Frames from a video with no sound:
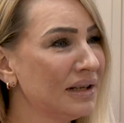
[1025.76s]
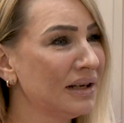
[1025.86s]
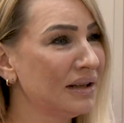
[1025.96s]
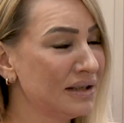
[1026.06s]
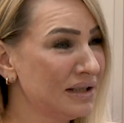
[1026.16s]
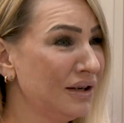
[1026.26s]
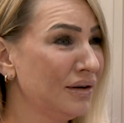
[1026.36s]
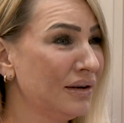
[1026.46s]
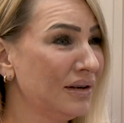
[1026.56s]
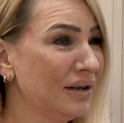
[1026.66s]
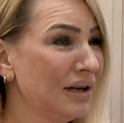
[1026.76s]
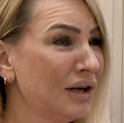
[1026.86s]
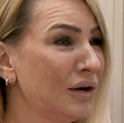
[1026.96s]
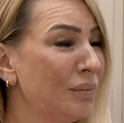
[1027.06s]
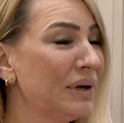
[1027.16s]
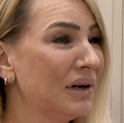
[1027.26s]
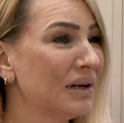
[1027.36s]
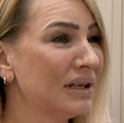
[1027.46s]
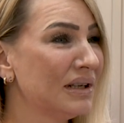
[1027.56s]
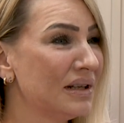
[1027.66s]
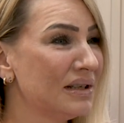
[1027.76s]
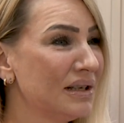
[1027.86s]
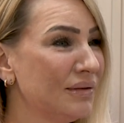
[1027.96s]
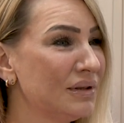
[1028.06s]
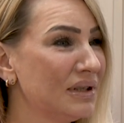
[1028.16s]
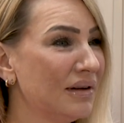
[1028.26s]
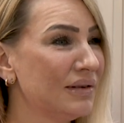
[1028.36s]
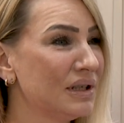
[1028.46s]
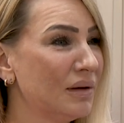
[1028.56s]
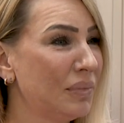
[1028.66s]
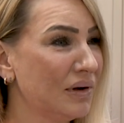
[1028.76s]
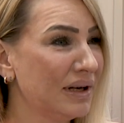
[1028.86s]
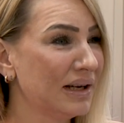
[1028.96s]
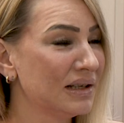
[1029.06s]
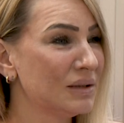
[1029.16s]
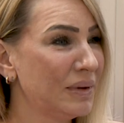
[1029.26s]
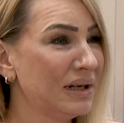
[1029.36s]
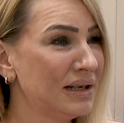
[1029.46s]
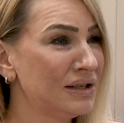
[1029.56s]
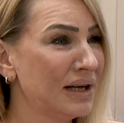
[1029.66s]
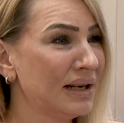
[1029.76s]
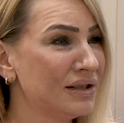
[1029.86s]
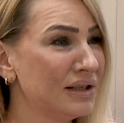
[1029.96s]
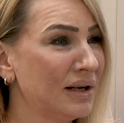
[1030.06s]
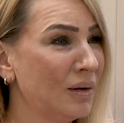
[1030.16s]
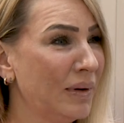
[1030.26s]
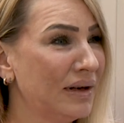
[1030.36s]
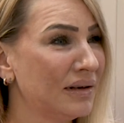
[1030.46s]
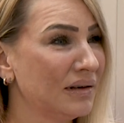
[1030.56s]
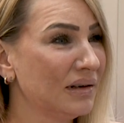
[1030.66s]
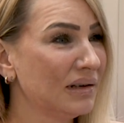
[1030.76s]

that it could be argued that the civil service are blocking us being energy independent?